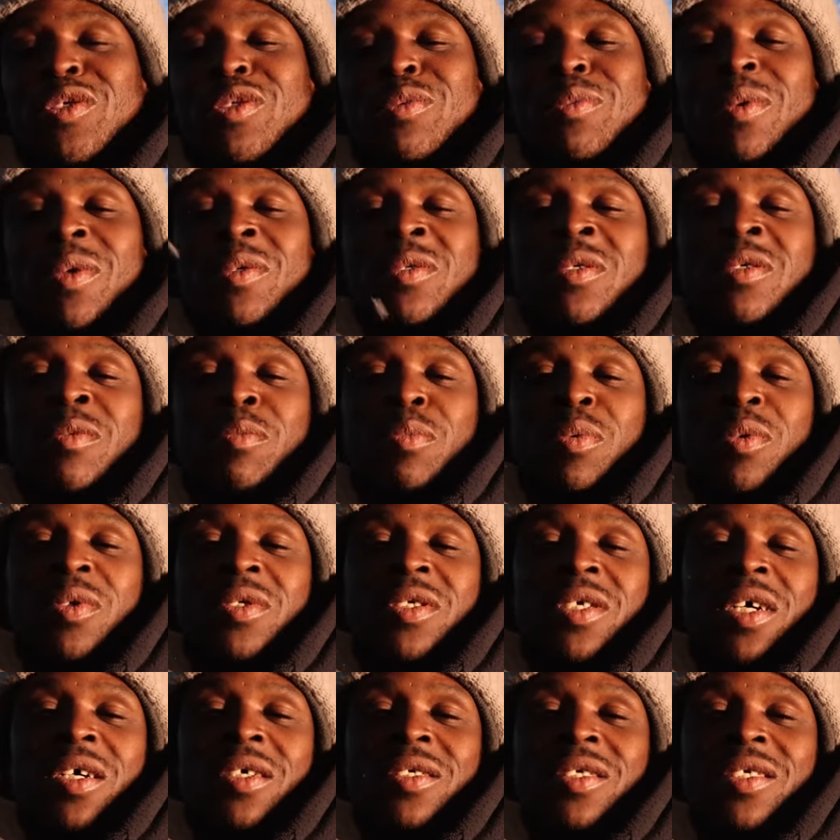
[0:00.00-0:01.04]
used to smoke
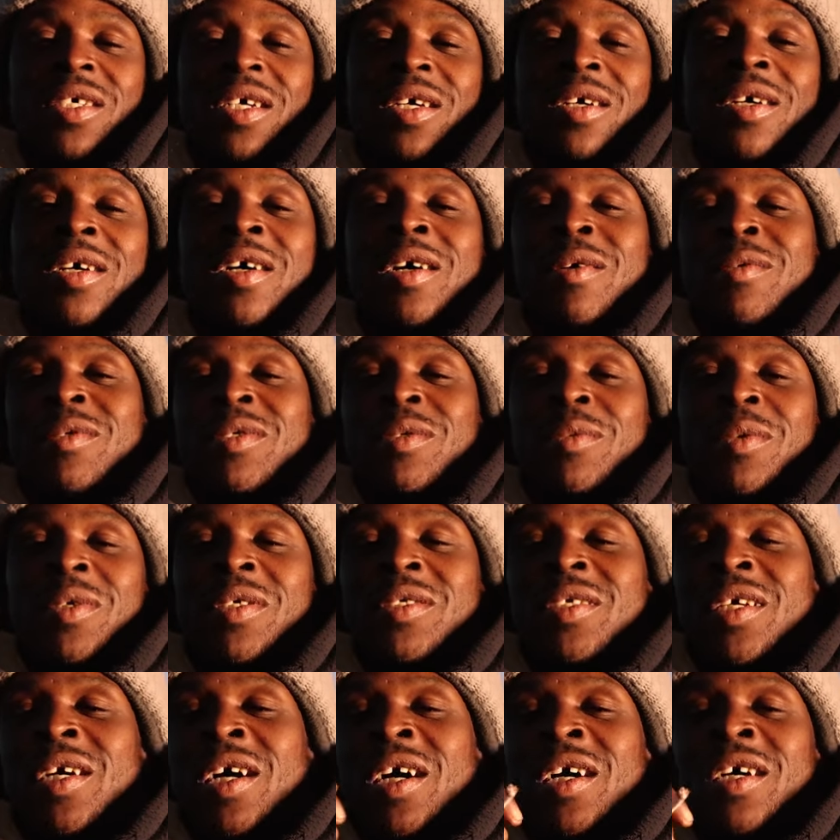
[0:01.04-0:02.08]
Newports all the time, so
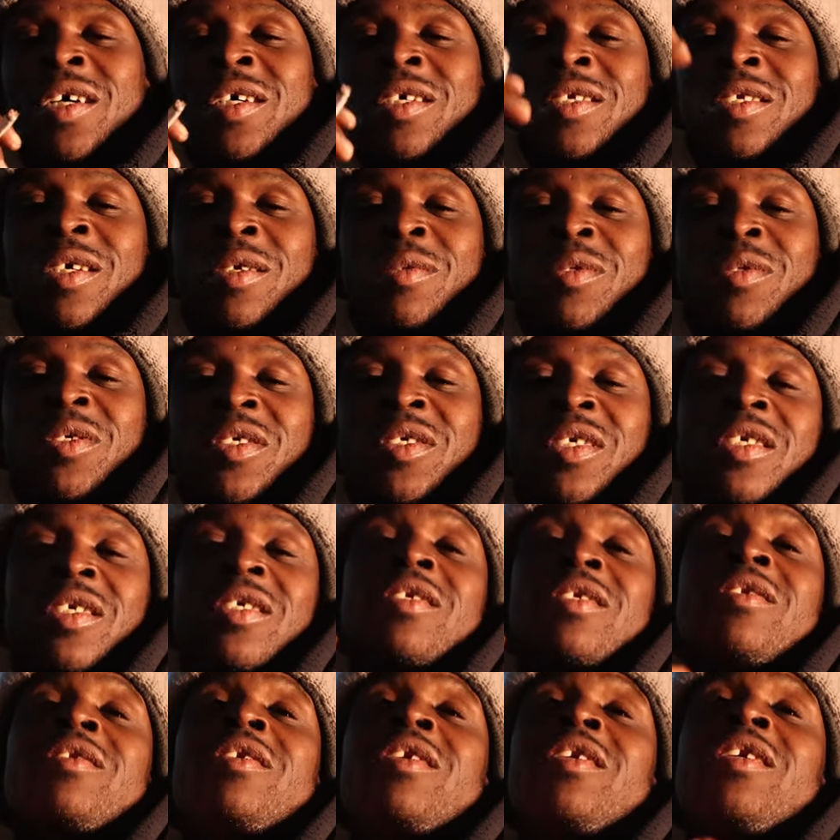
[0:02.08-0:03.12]
one day I ended up
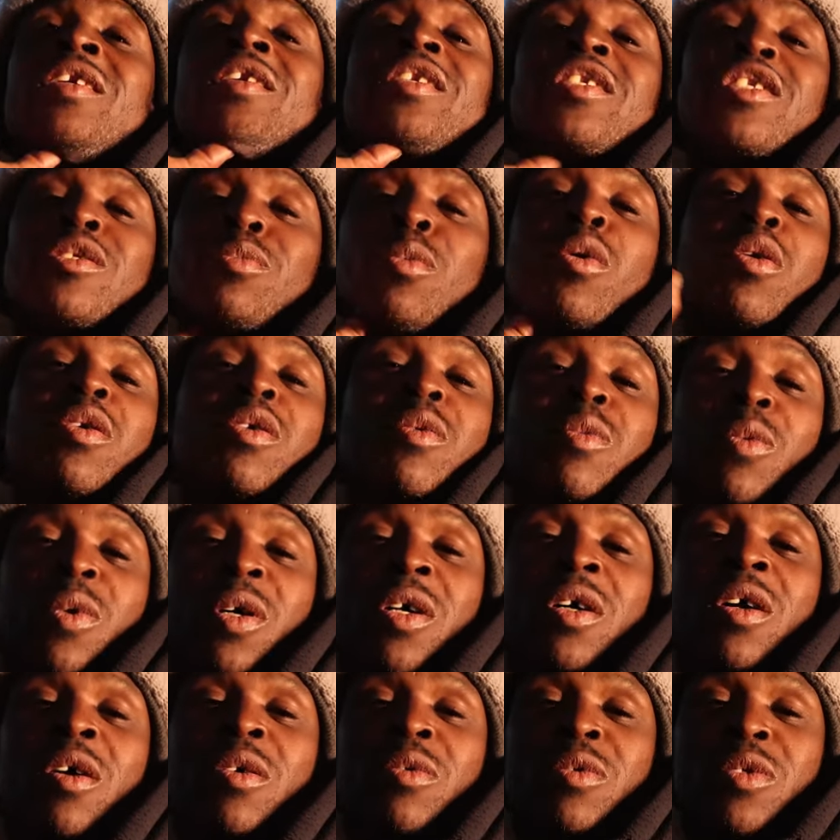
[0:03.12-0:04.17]
sneaking and smoking
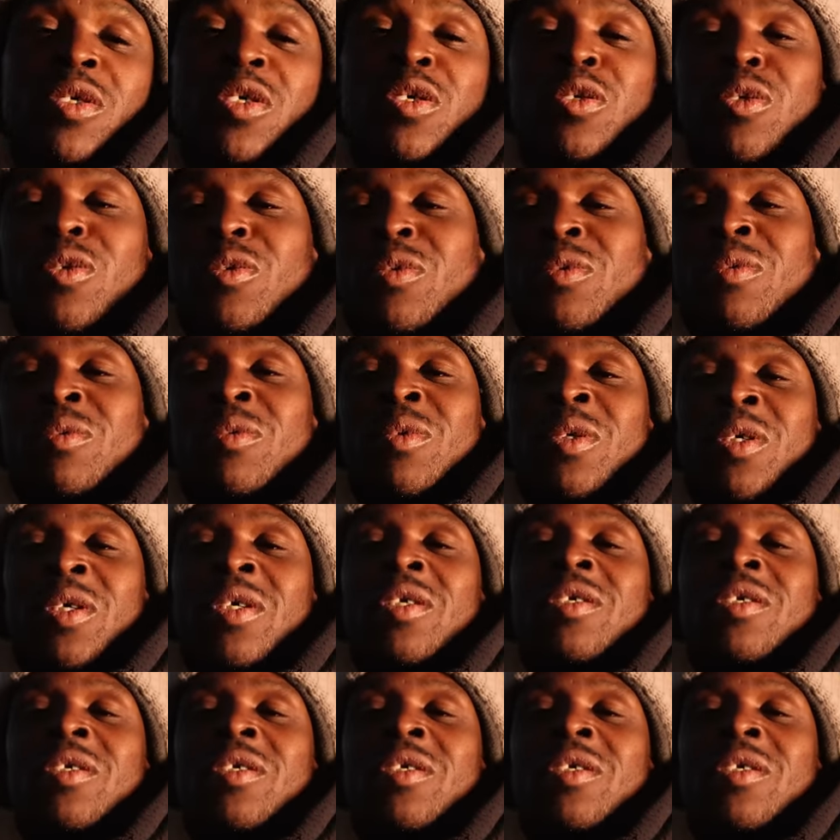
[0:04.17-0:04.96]
one on the cool.